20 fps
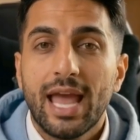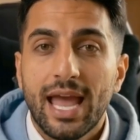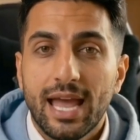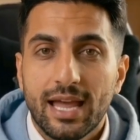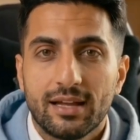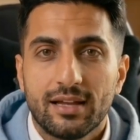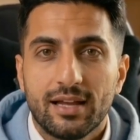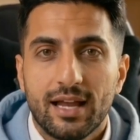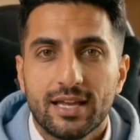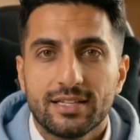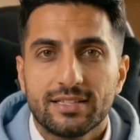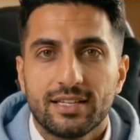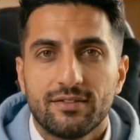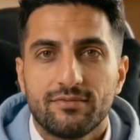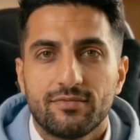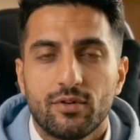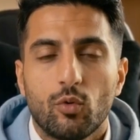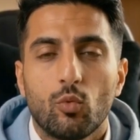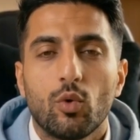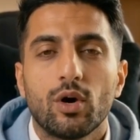analyzing
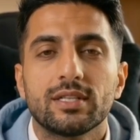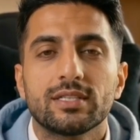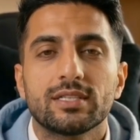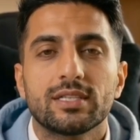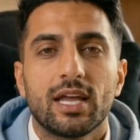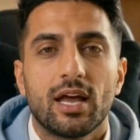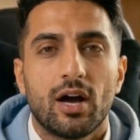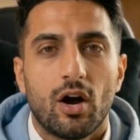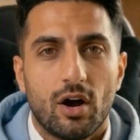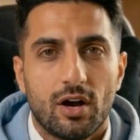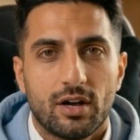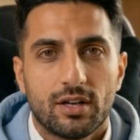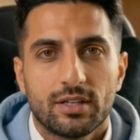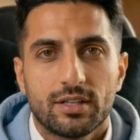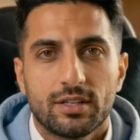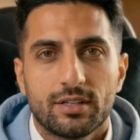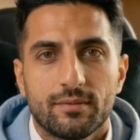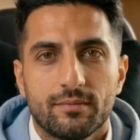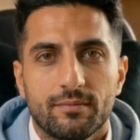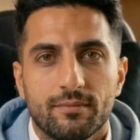from ones that
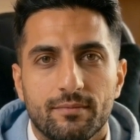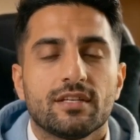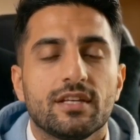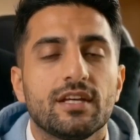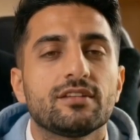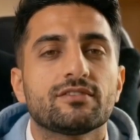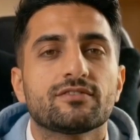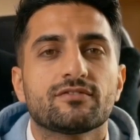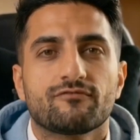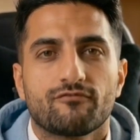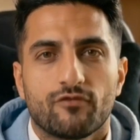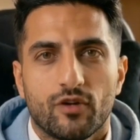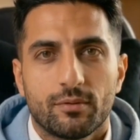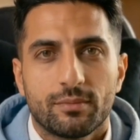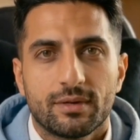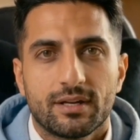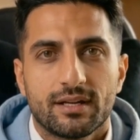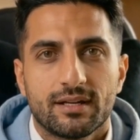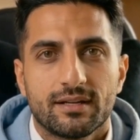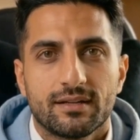aren't. Here's the
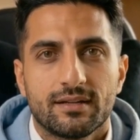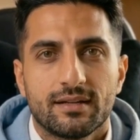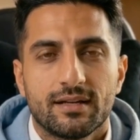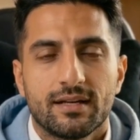formula.